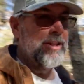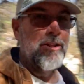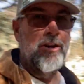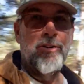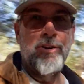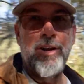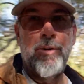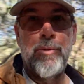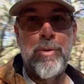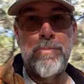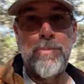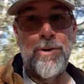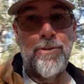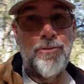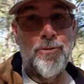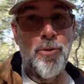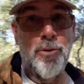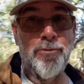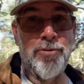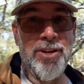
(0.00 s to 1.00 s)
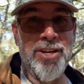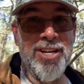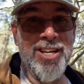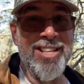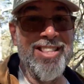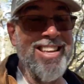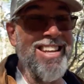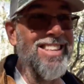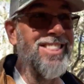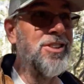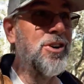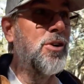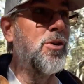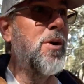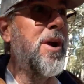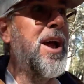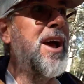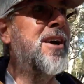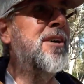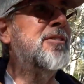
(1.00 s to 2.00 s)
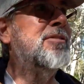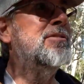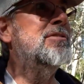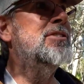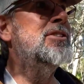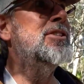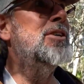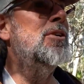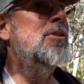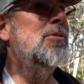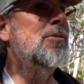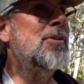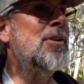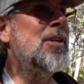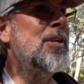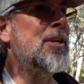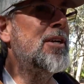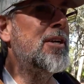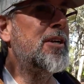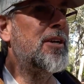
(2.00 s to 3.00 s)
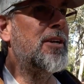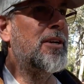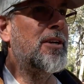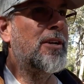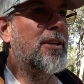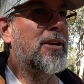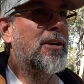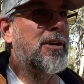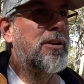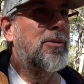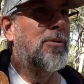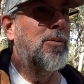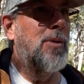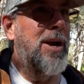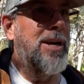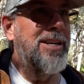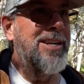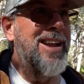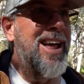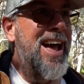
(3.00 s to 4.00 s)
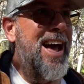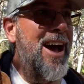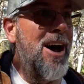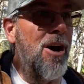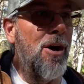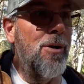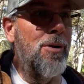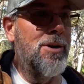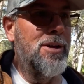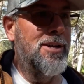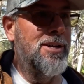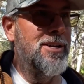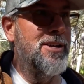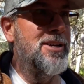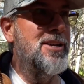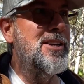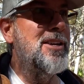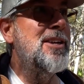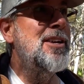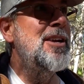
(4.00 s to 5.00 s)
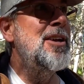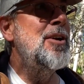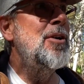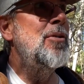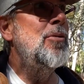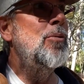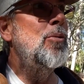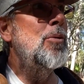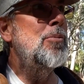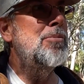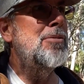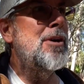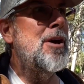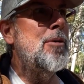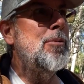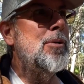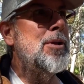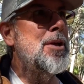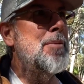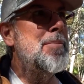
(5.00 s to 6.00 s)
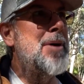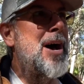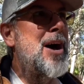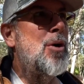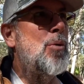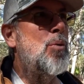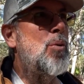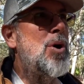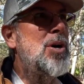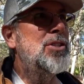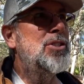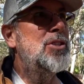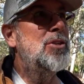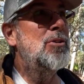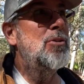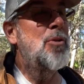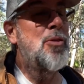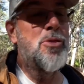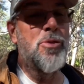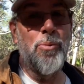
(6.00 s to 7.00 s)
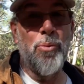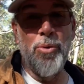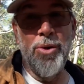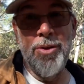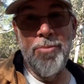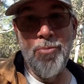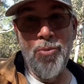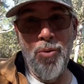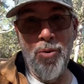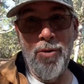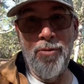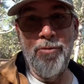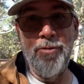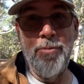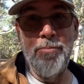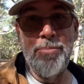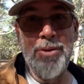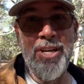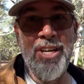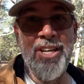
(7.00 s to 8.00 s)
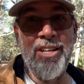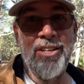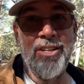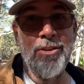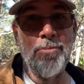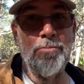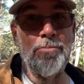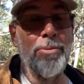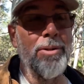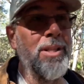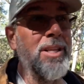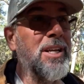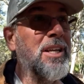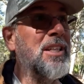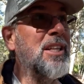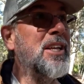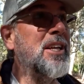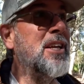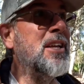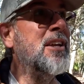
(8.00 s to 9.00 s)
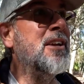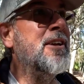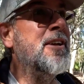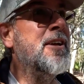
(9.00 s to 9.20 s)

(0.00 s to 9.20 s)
long that we put 4 feet in the ground. So right now we're probably about 1, 2, 3 more from being completely